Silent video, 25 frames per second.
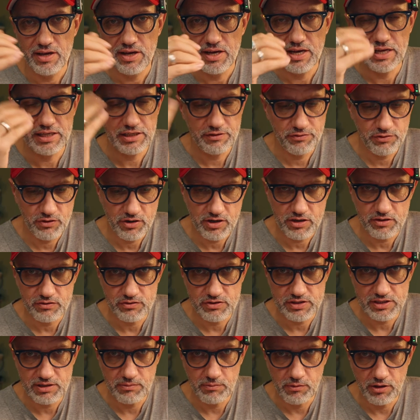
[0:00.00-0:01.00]
And if you are on
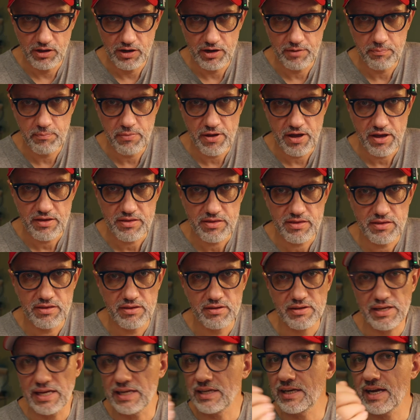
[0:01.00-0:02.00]
similar path
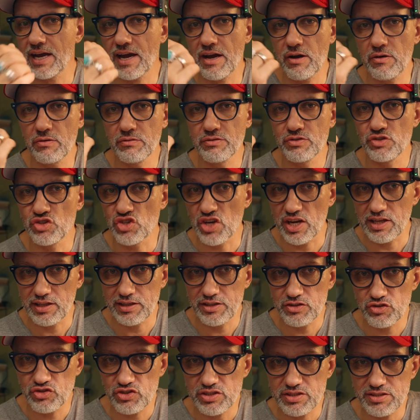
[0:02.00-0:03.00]
and have
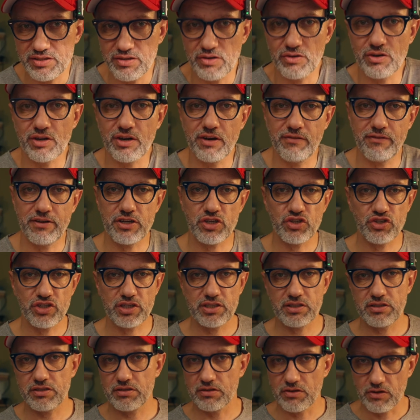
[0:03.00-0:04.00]
challenges or
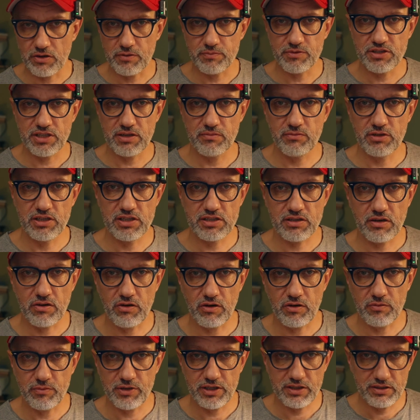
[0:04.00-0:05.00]
questions, drop them in the
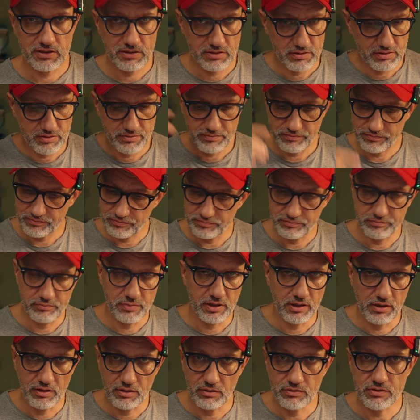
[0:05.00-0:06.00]
comments
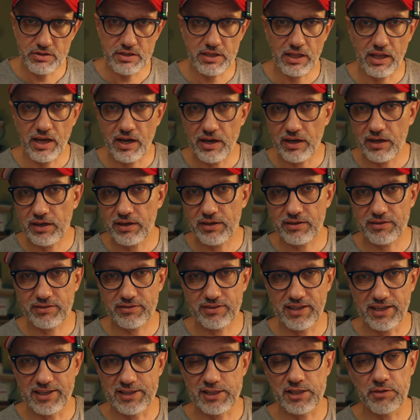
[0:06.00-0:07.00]
below the like
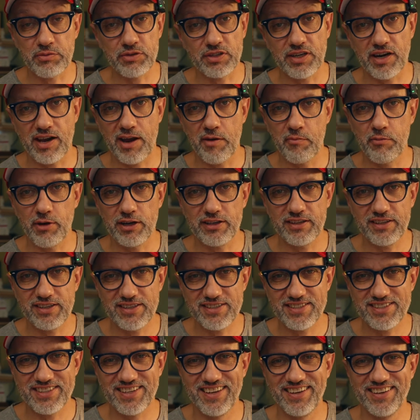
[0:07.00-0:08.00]
and subscribe
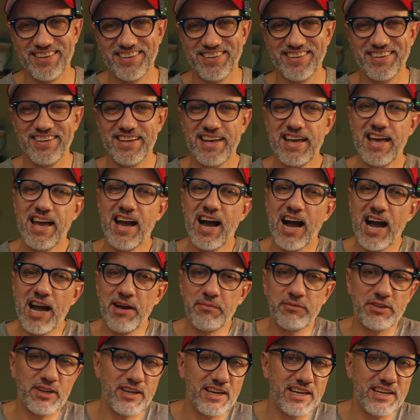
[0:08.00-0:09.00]
buttons. I'm
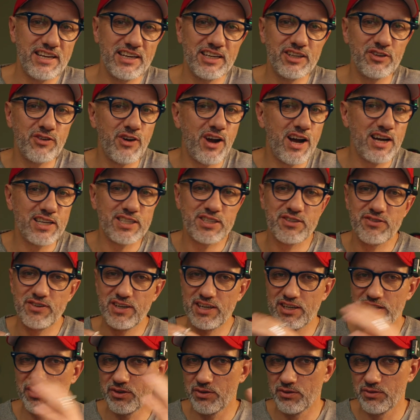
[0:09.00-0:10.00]
trying to answer
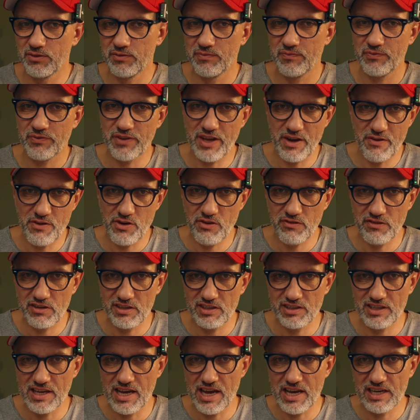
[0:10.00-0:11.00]
to
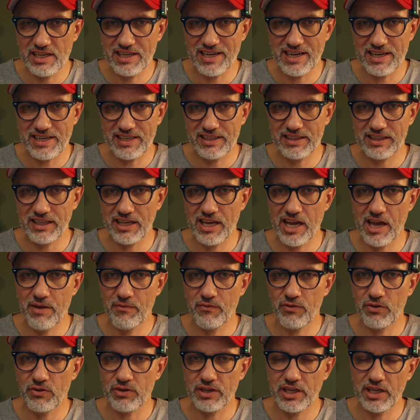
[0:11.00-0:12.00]
everyone, and currently I'm
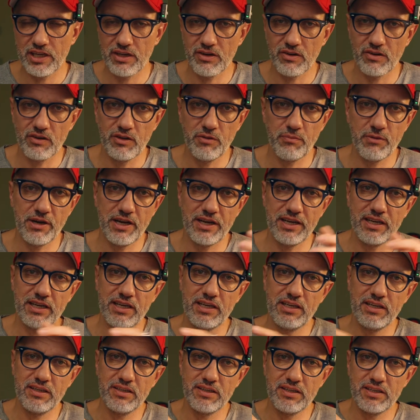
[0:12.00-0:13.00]
working on my
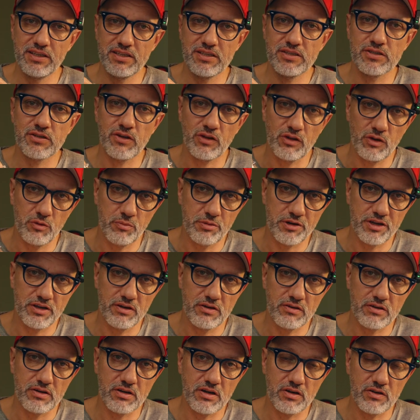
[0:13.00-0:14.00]
indie
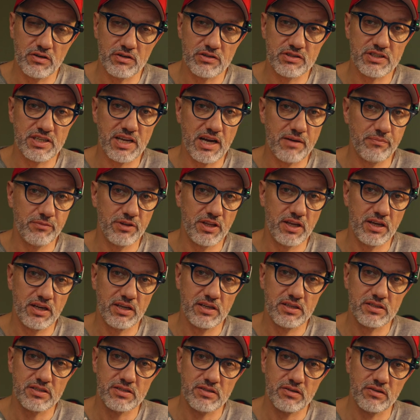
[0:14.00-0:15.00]
solopreneur course update,
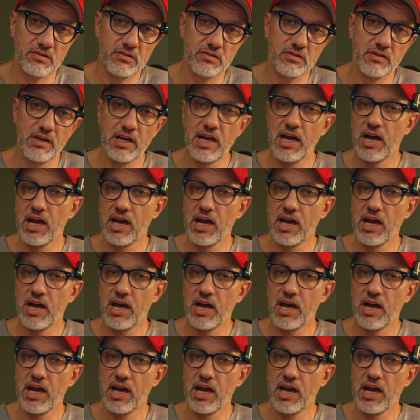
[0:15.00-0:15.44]
so